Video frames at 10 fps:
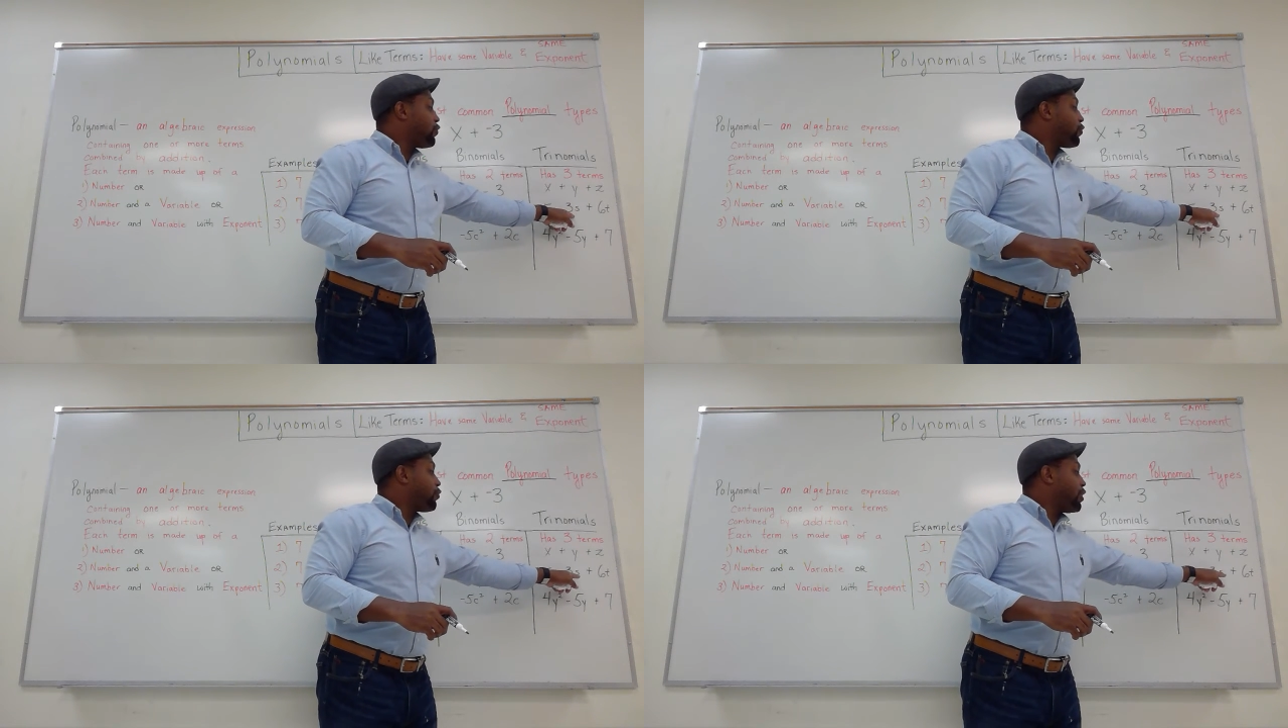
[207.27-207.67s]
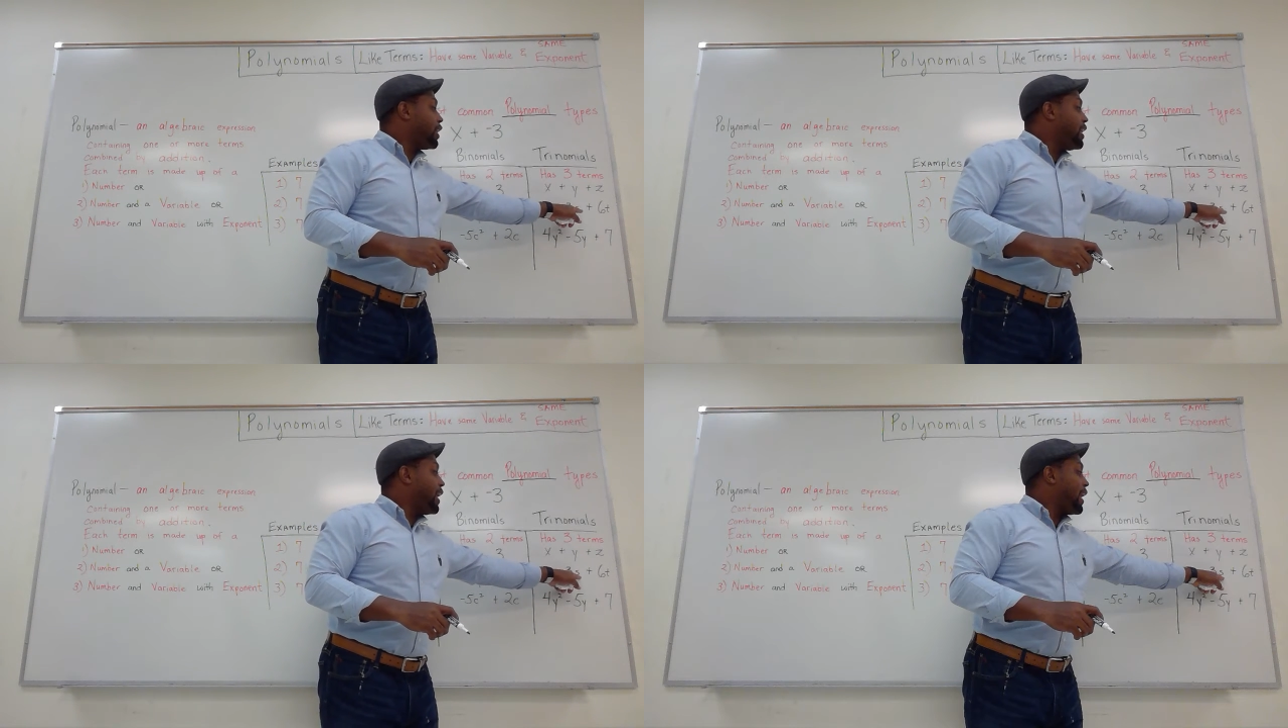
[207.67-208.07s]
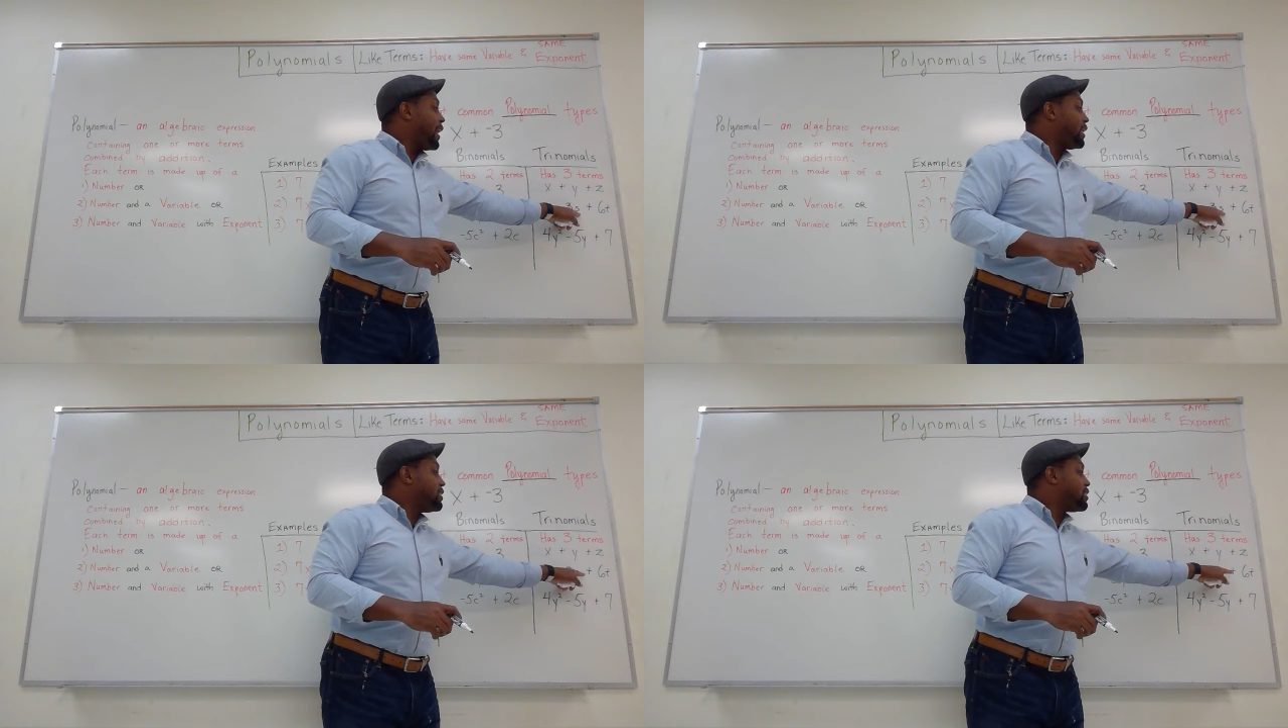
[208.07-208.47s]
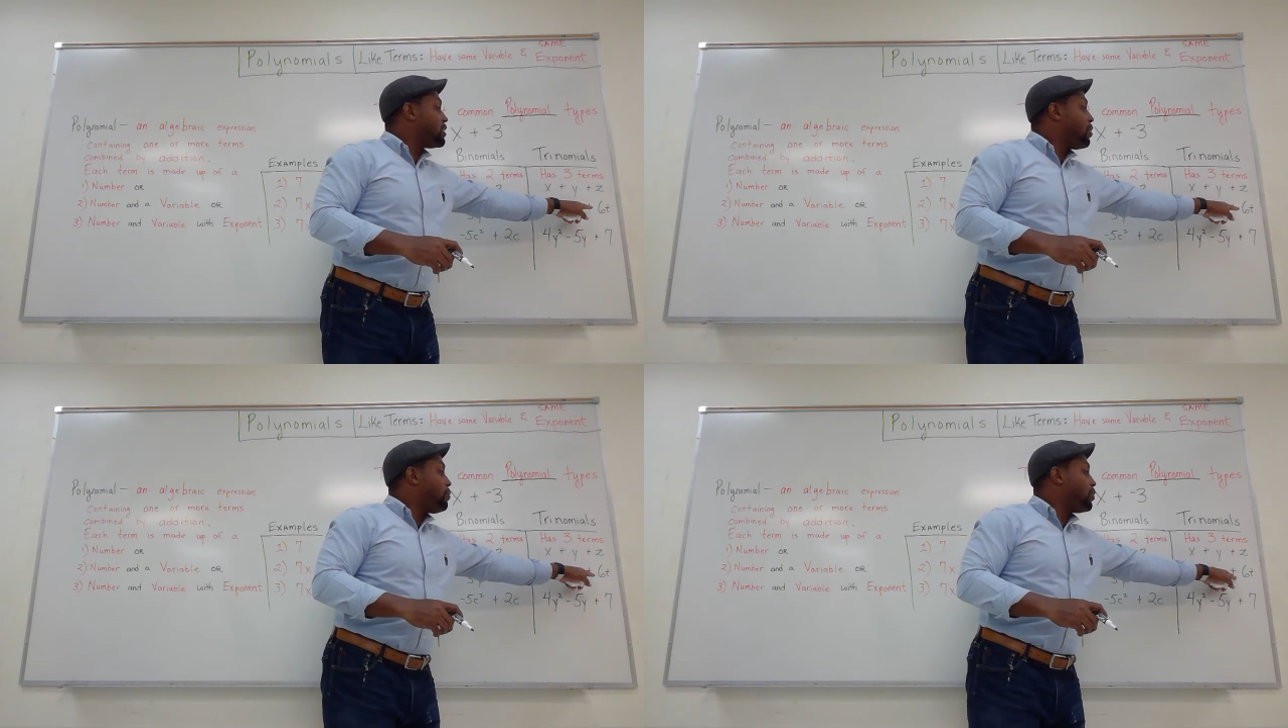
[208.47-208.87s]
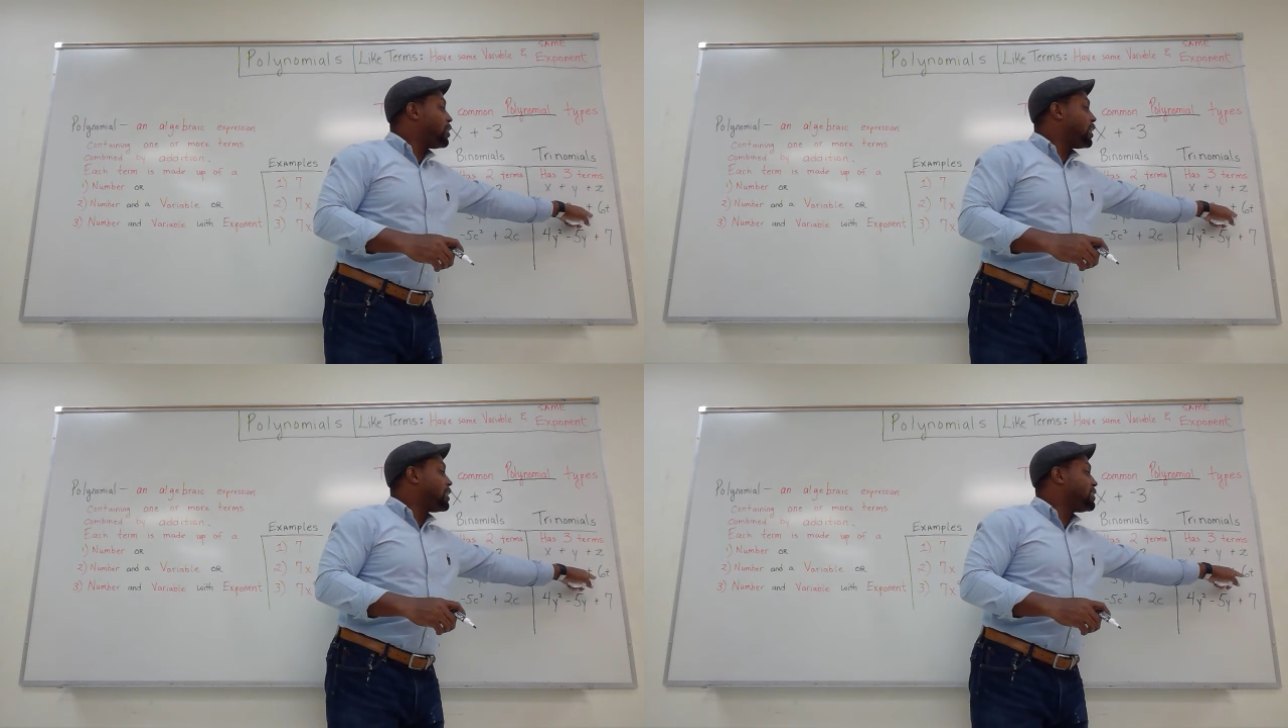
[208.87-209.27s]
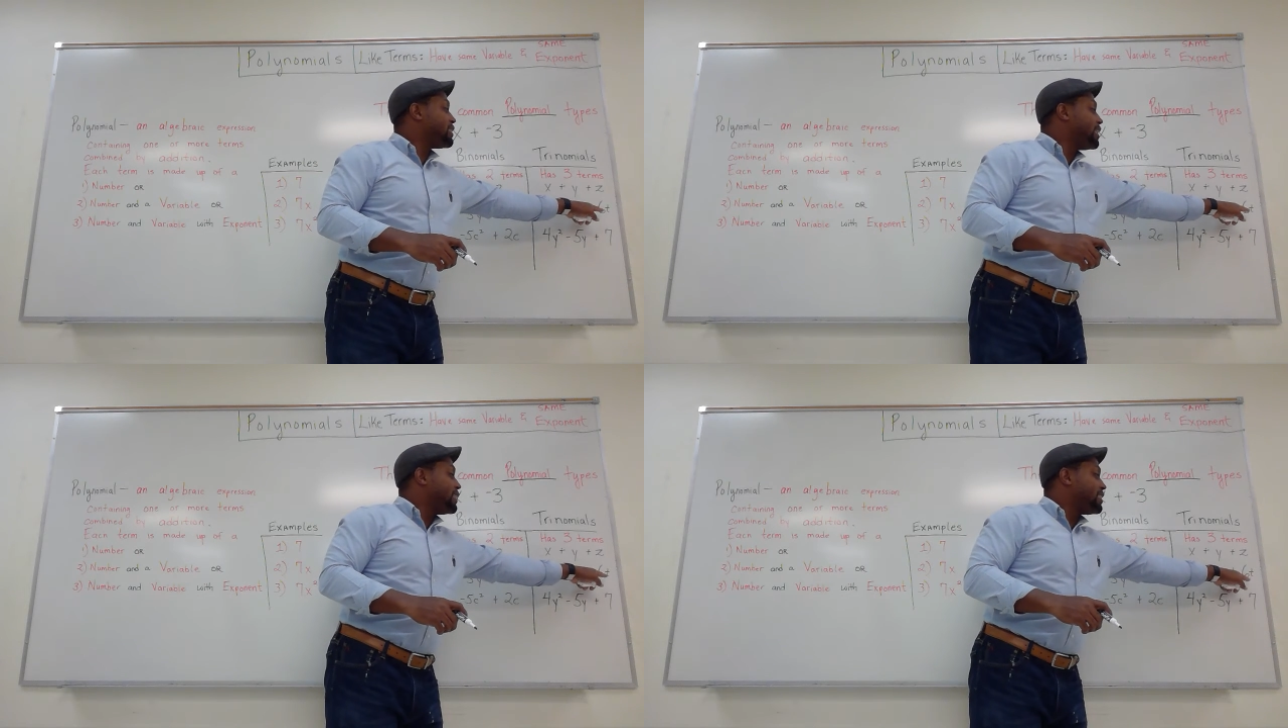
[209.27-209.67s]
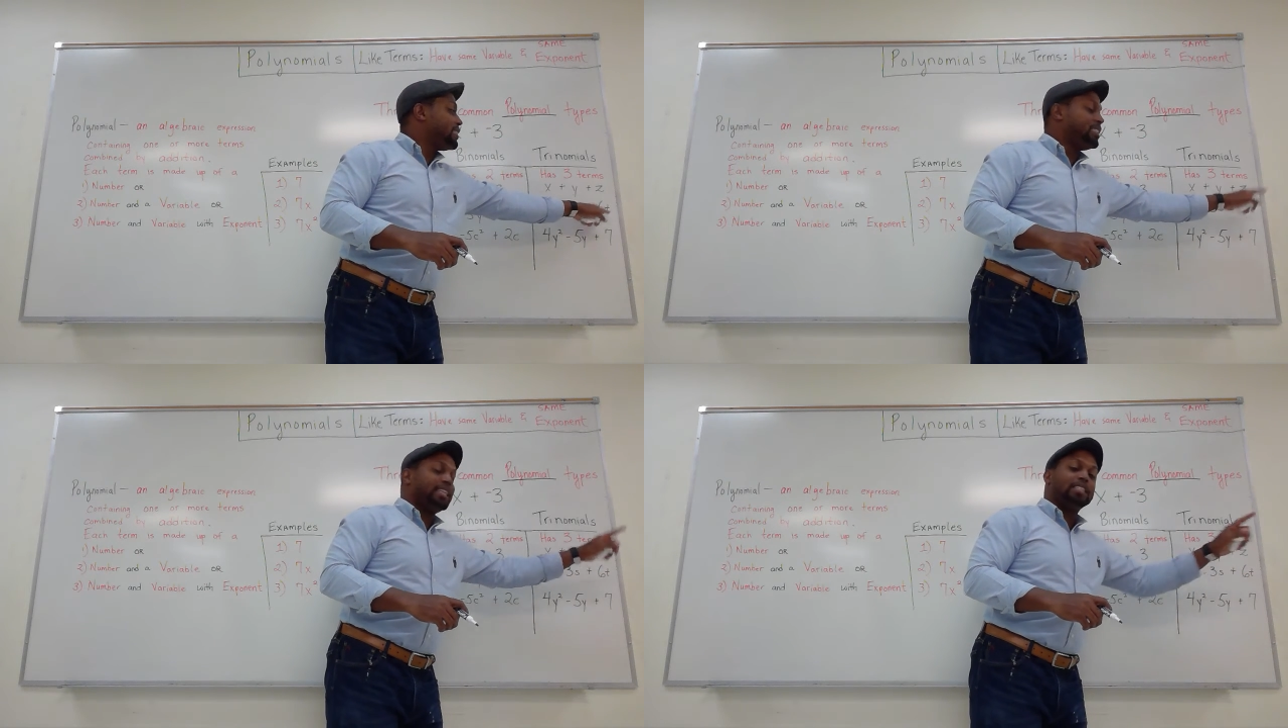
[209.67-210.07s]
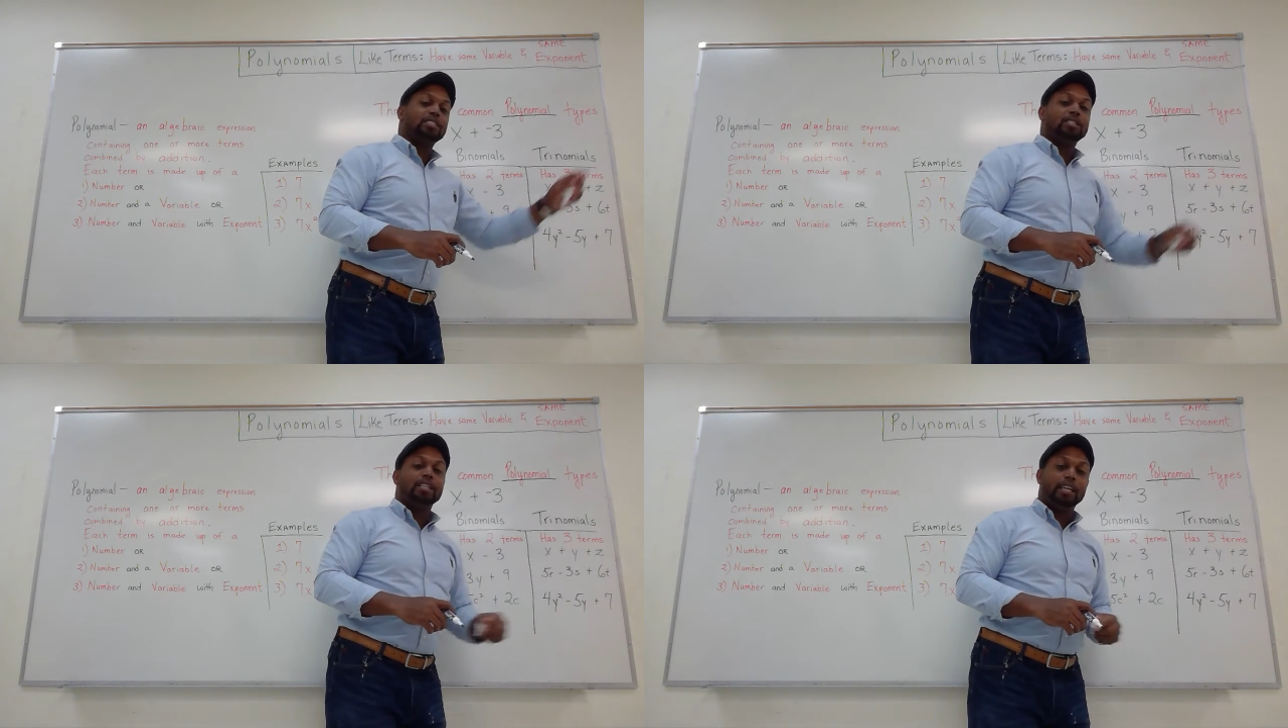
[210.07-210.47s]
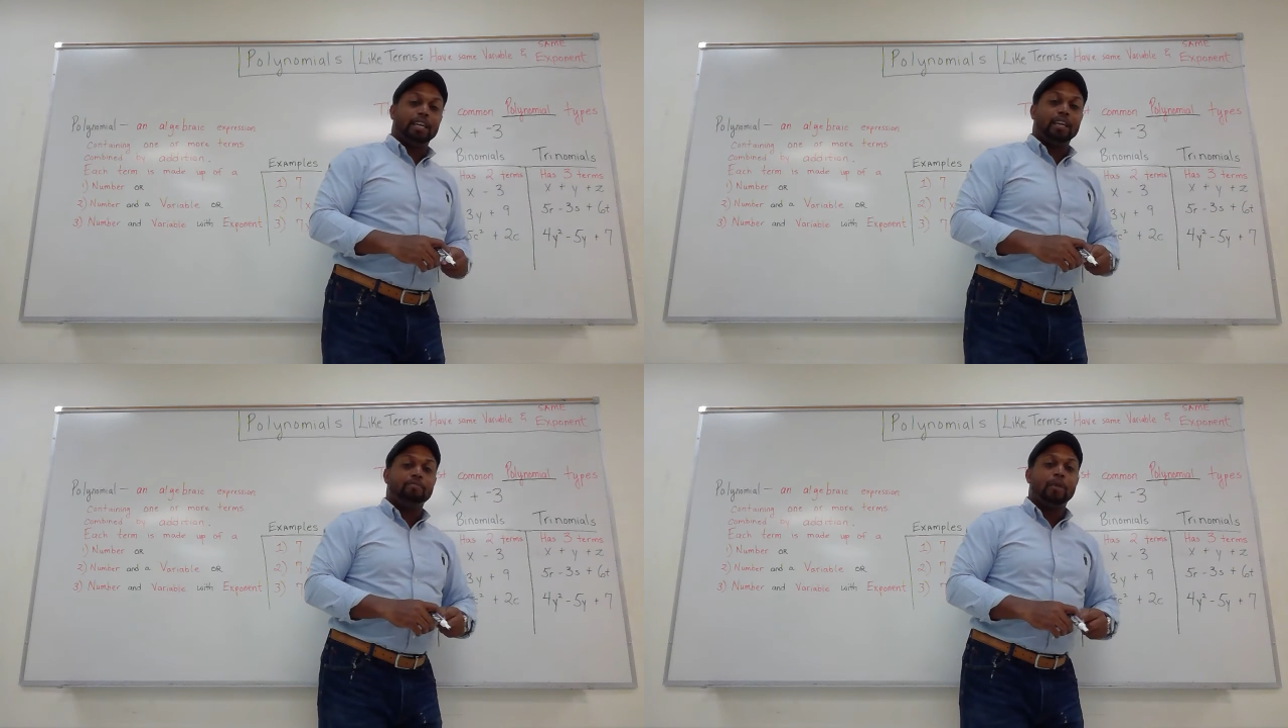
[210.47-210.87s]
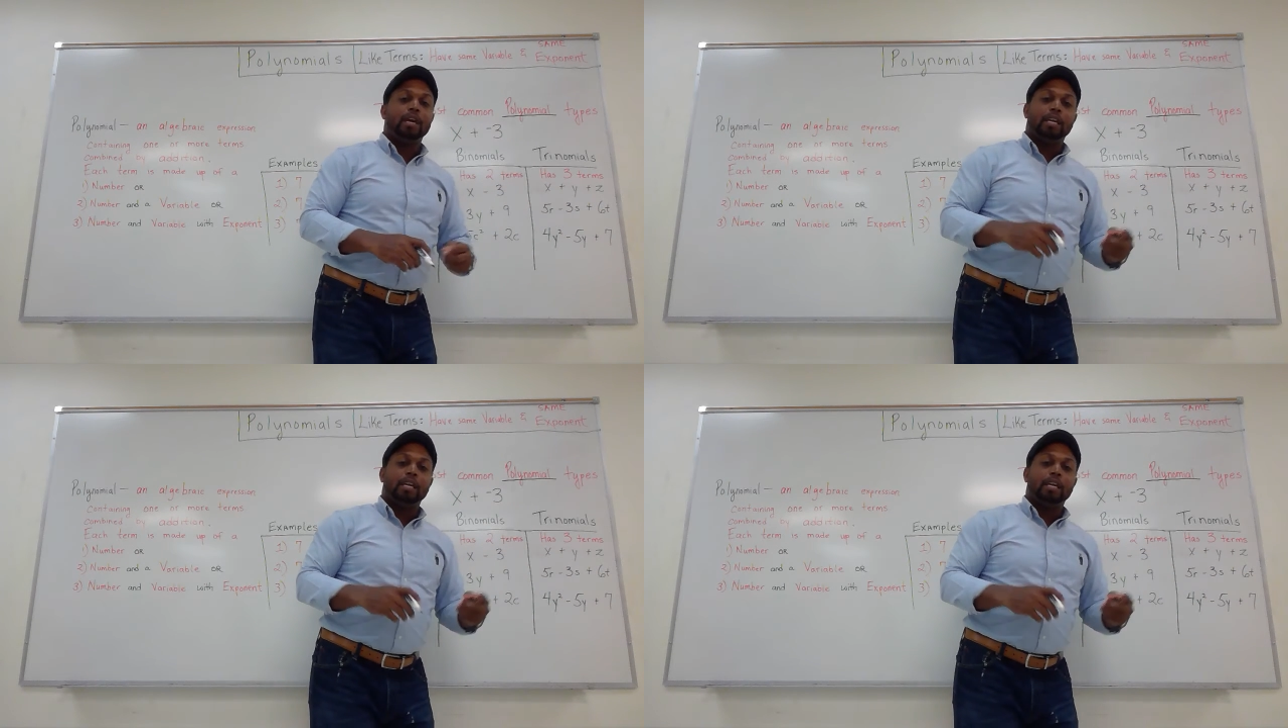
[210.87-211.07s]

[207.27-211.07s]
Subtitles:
3s plus 6t